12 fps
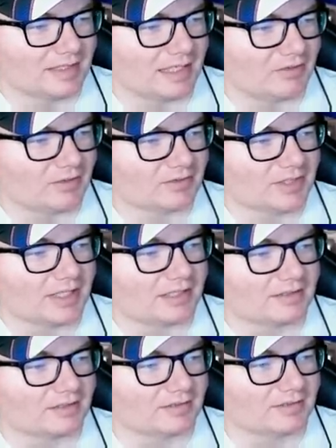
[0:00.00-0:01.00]
sour
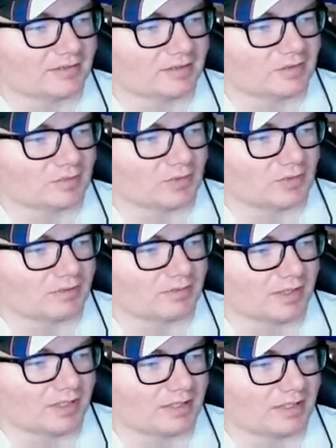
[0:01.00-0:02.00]
take on the
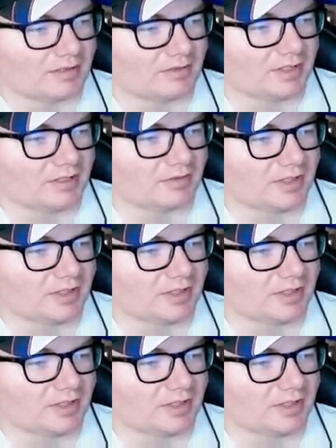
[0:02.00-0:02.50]
sport right now,